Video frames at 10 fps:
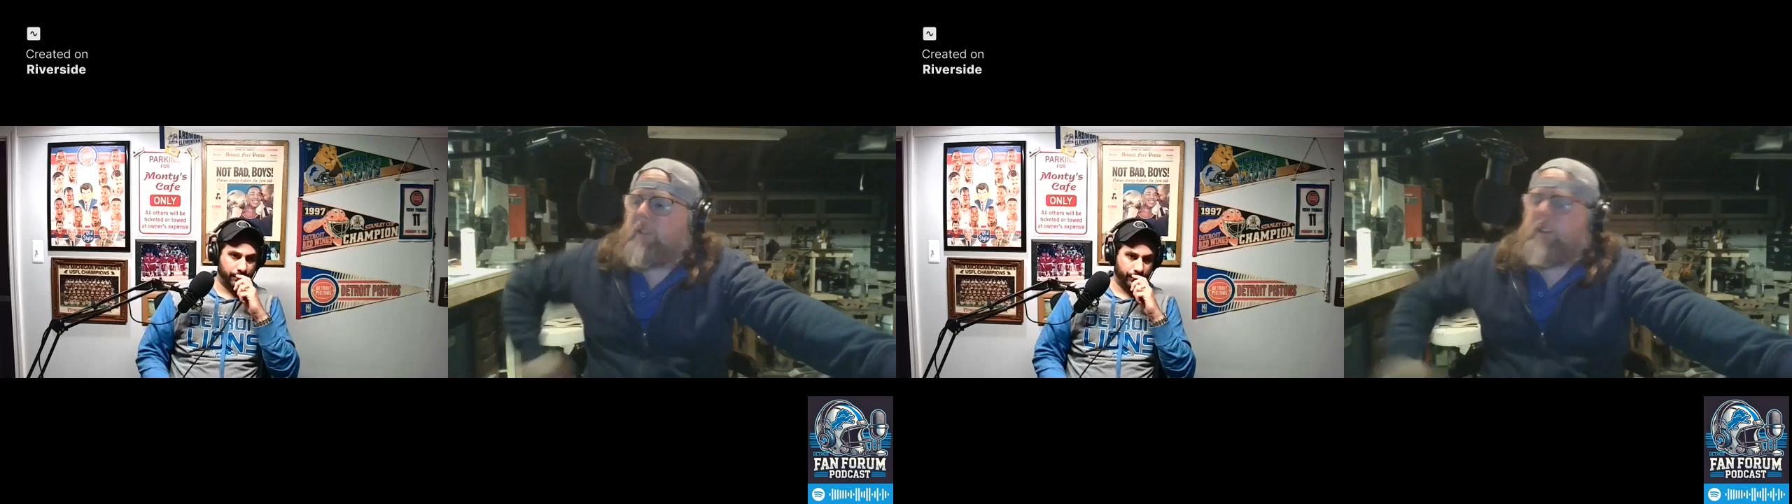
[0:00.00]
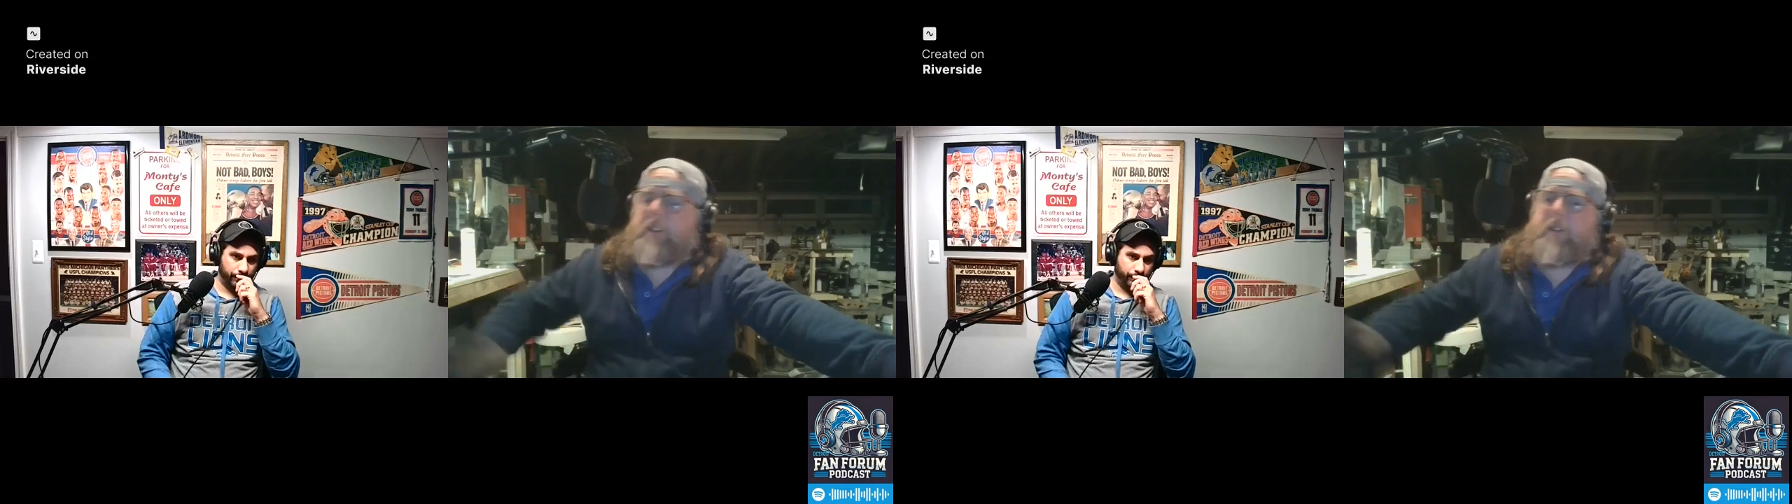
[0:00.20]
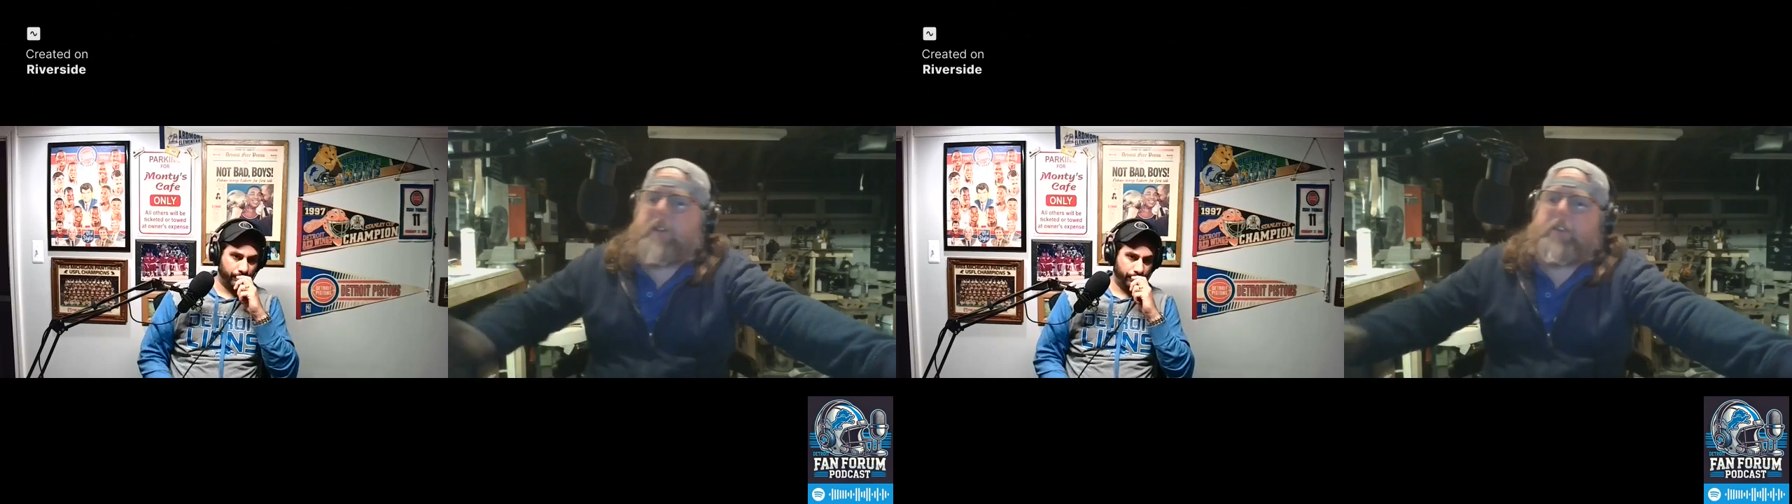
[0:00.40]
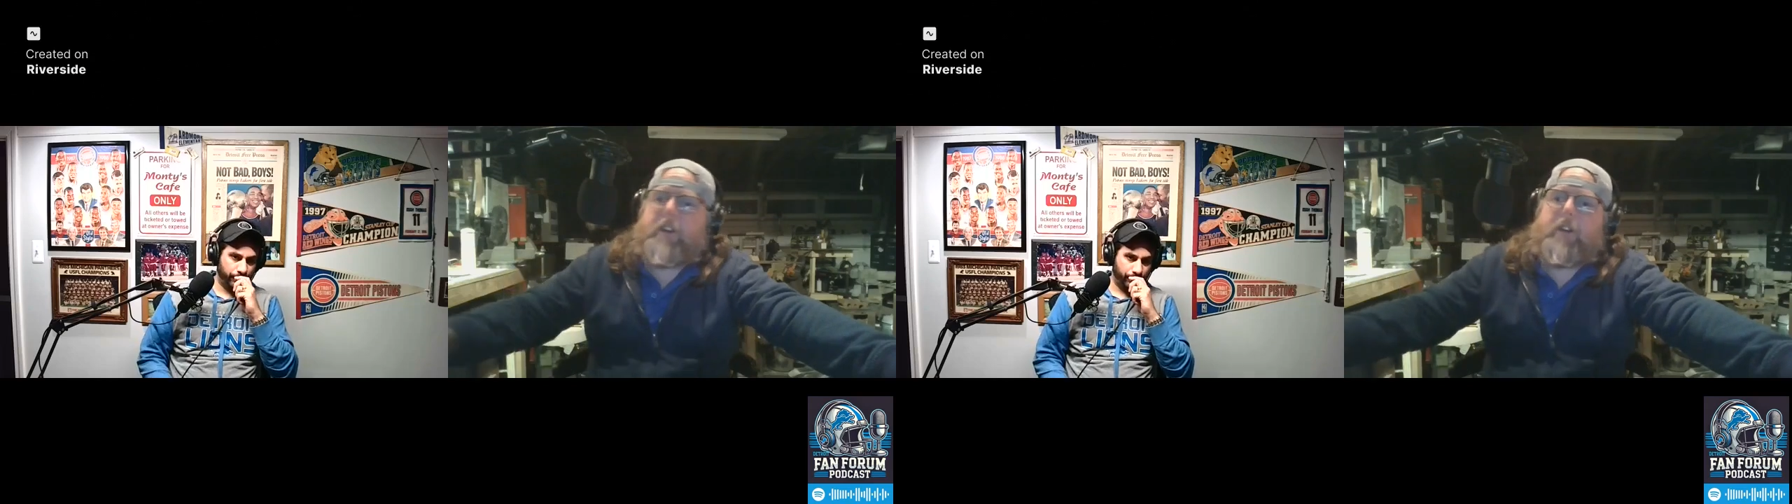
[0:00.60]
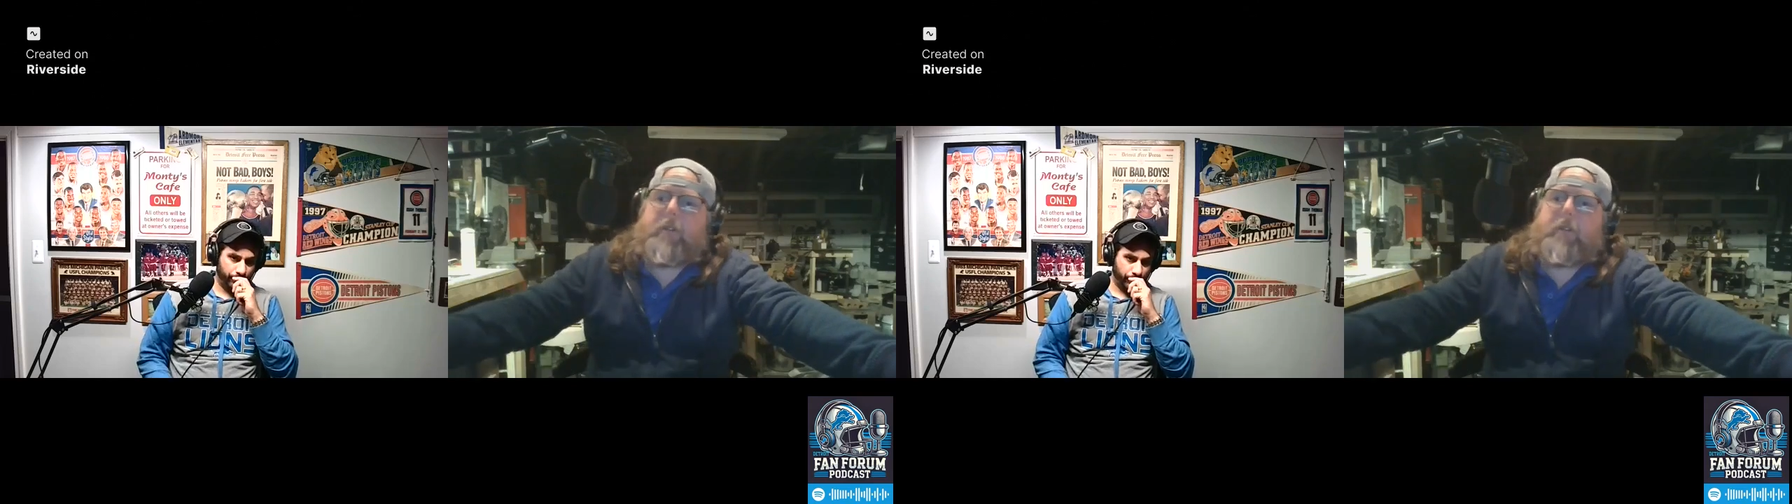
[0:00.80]
shut down
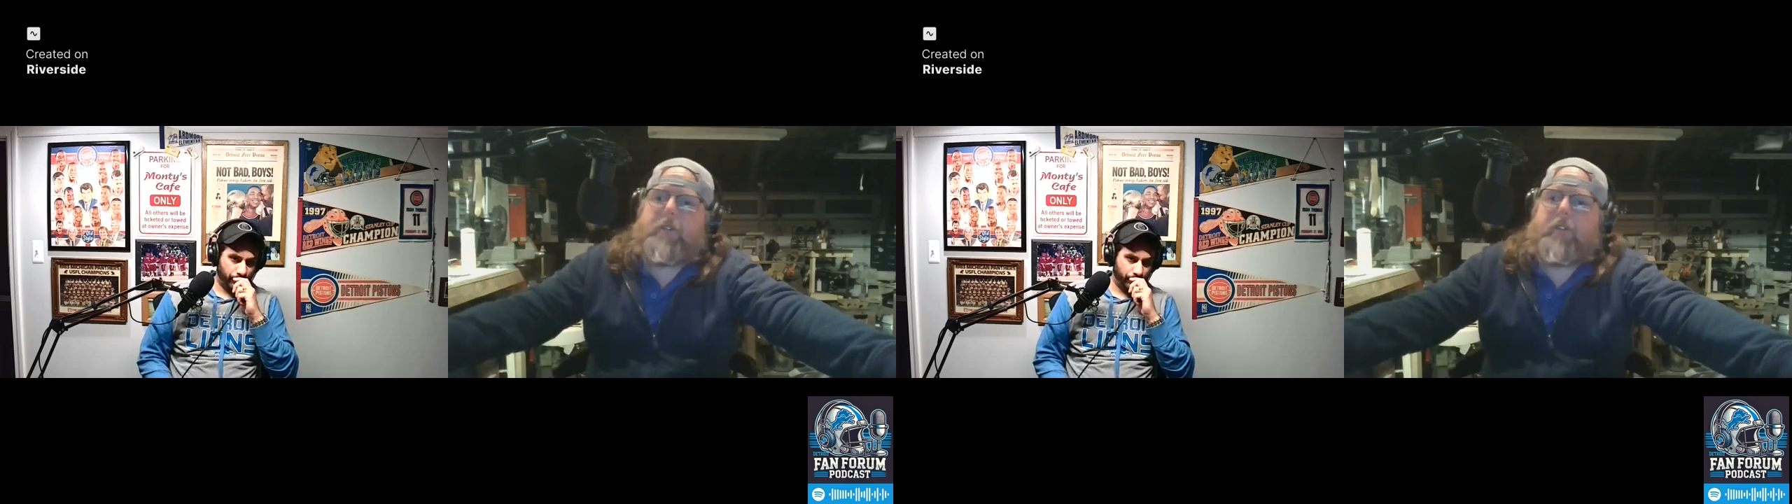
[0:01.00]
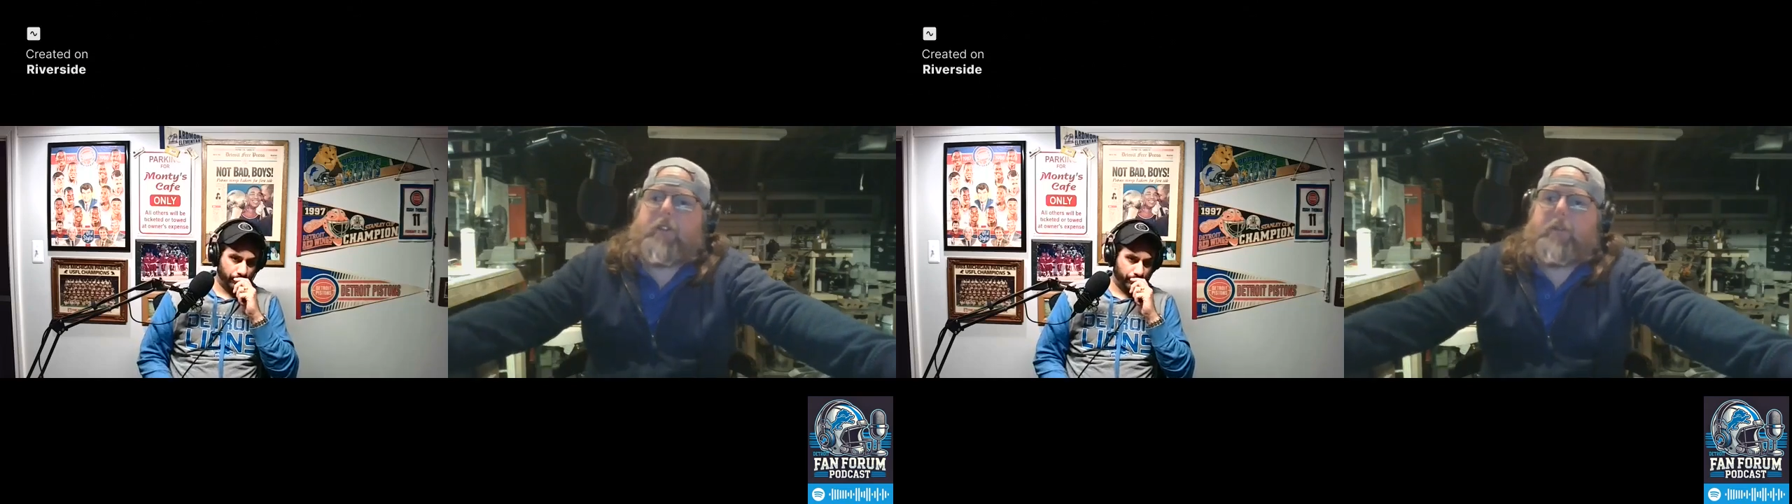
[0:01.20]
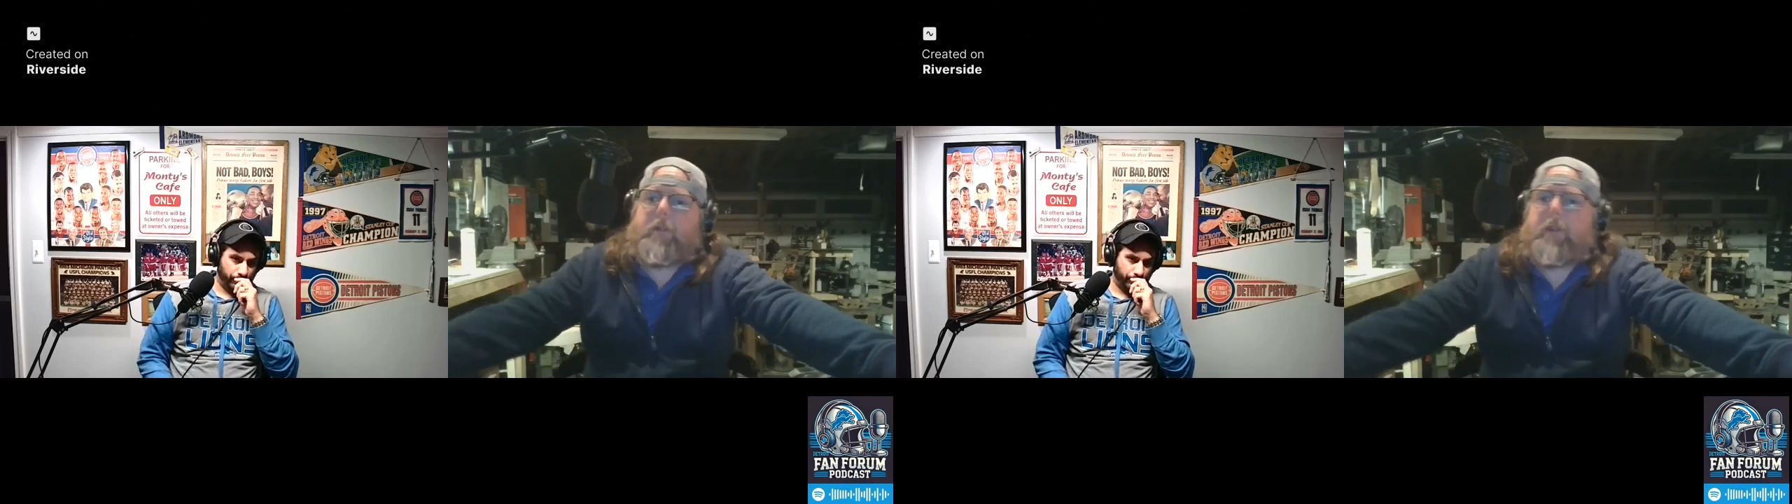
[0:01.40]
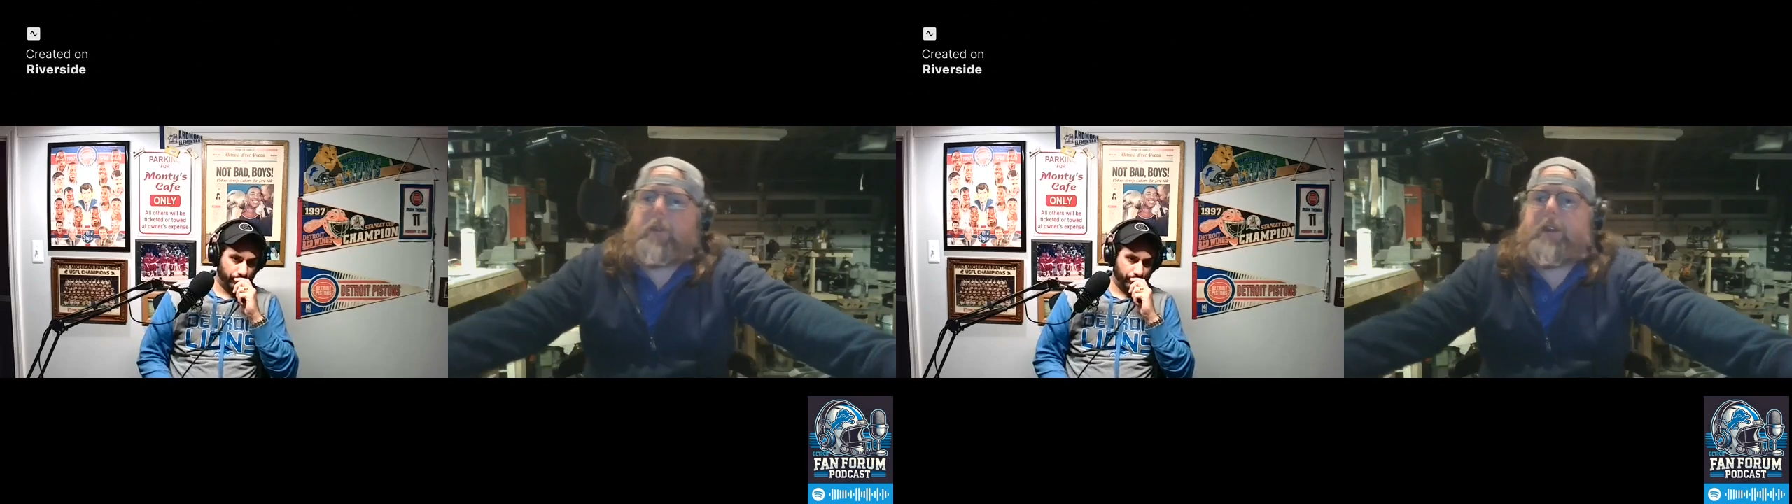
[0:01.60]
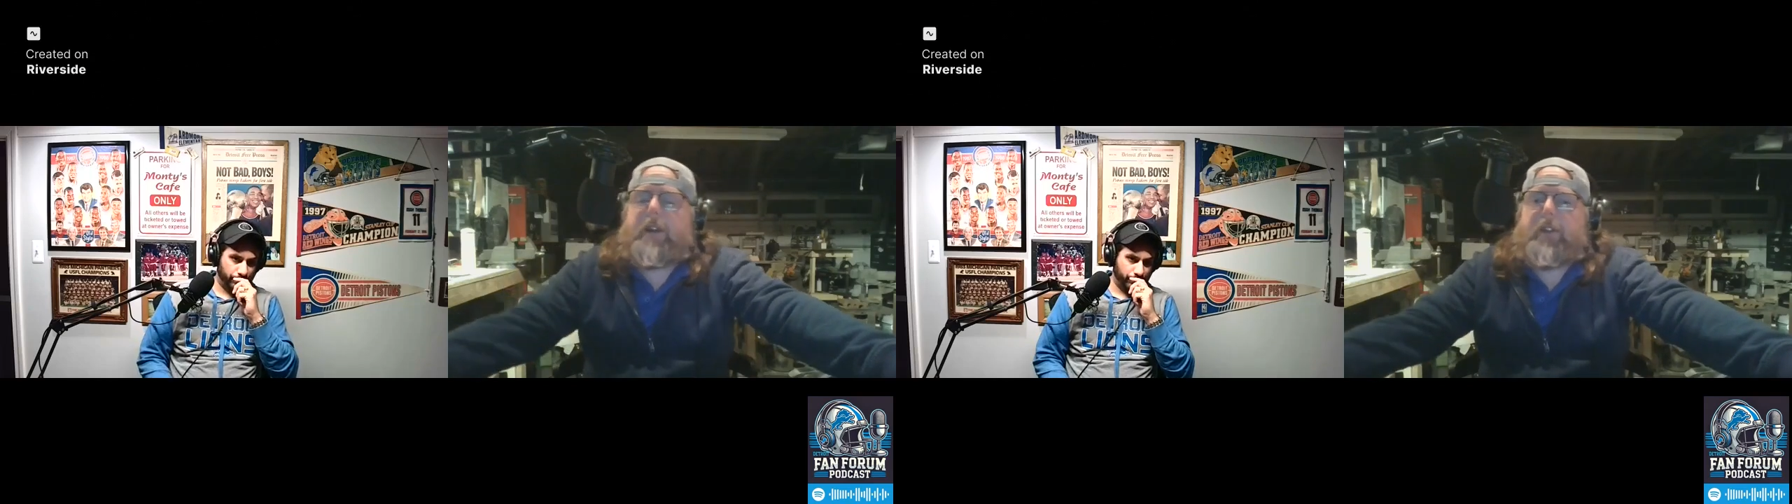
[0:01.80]
Jacobs, it's going to be Reed.